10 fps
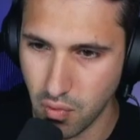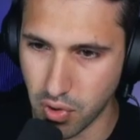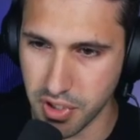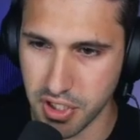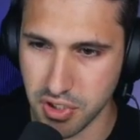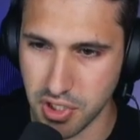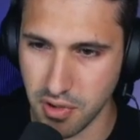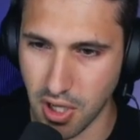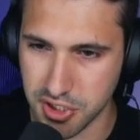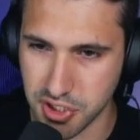What are they do? They
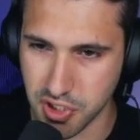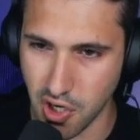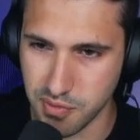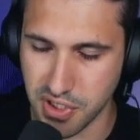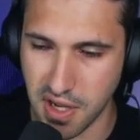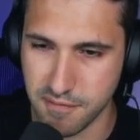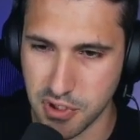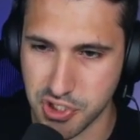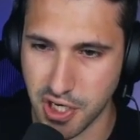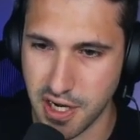lost his arms. They gave him a
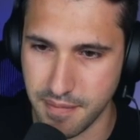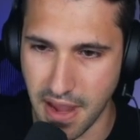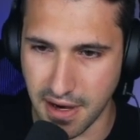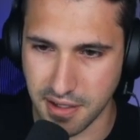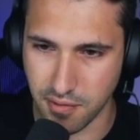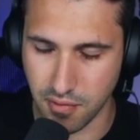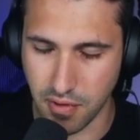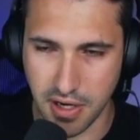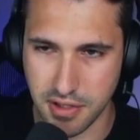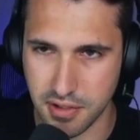giant magnet. Well,
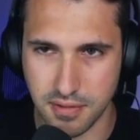why did they?